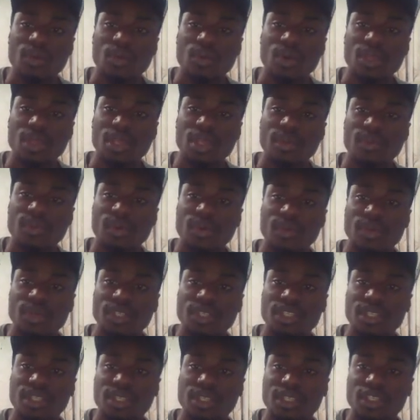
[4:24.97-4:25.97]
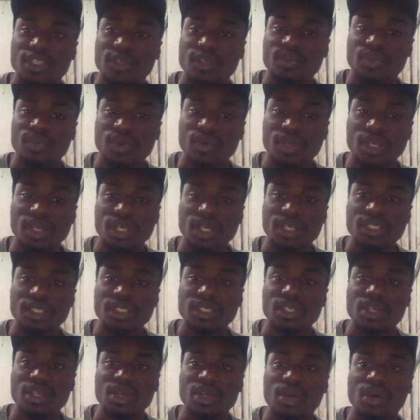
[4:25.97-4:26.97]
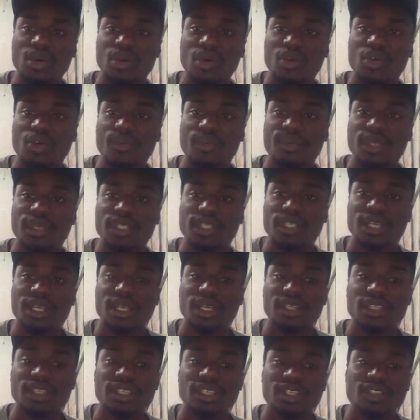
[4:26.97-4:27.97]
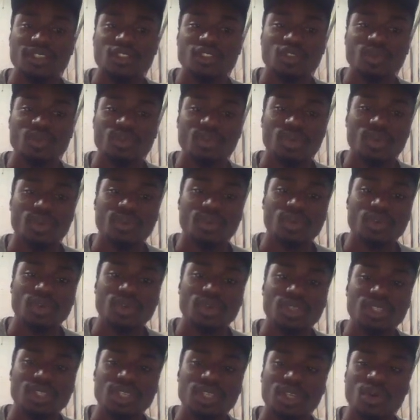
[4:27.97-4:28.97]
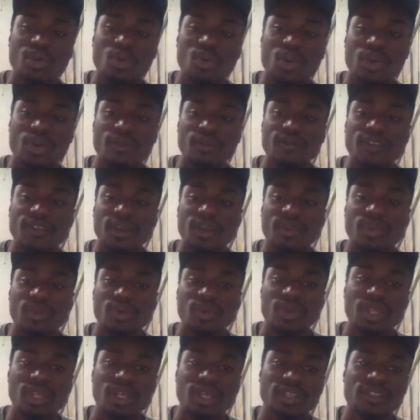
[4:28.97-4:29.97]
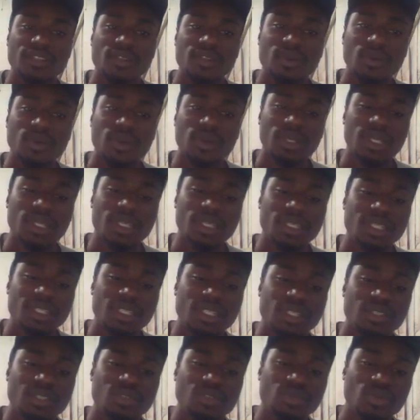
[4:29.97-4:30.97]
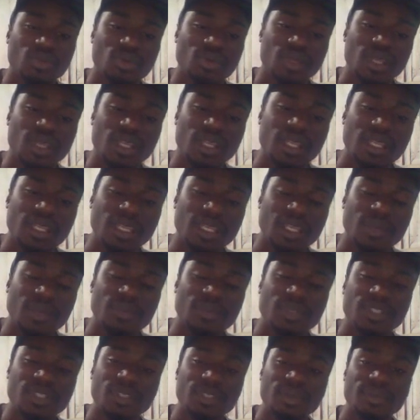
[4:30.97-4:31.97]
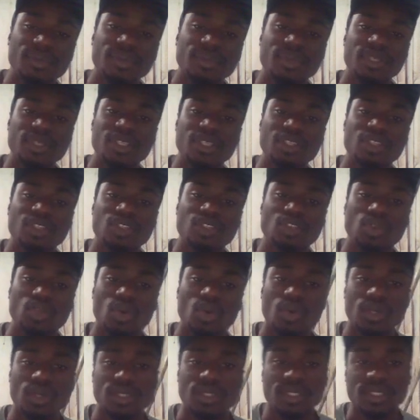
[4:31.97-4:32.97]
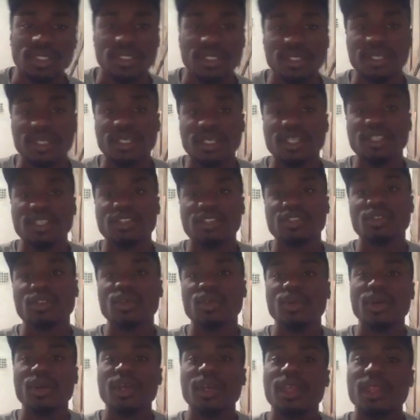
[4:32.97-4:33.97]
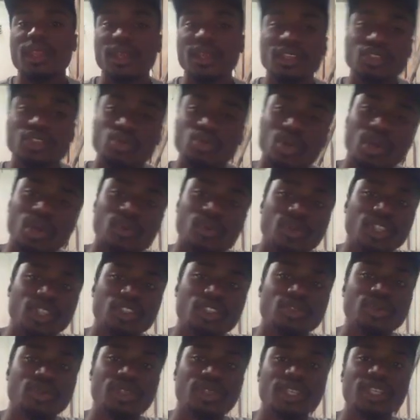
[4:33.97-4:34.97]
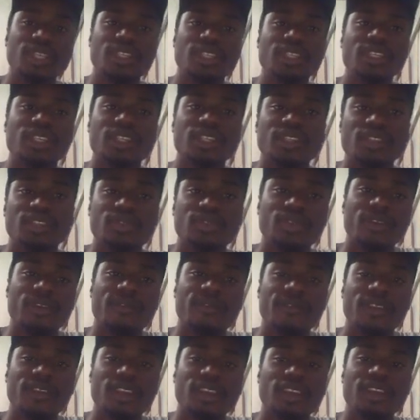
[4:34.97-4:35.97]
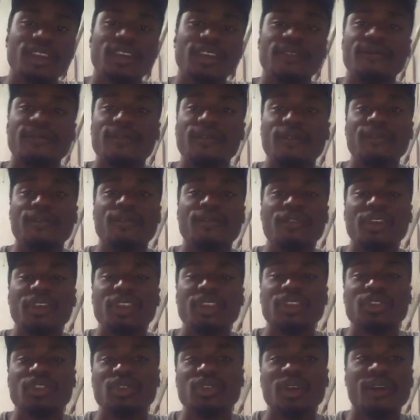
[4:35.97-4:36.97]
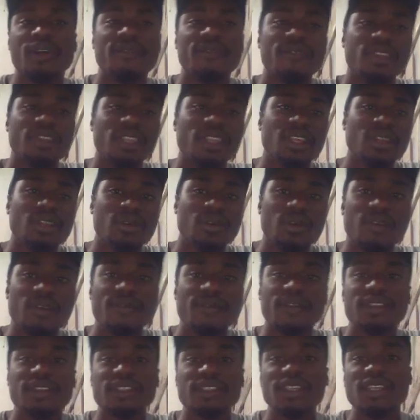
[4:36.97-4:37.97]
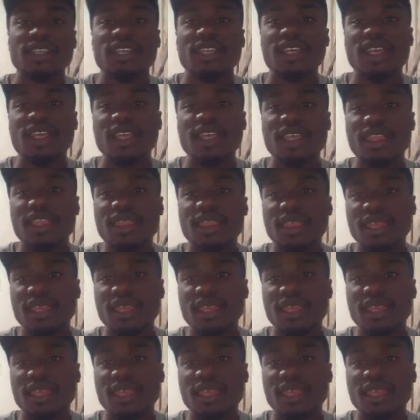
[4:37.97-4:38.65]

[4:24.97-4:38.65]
they are promoting this product, or basically just to promote one of their products relating to Leptitox. So that's one way to gain traffic for free to affiliate offers. The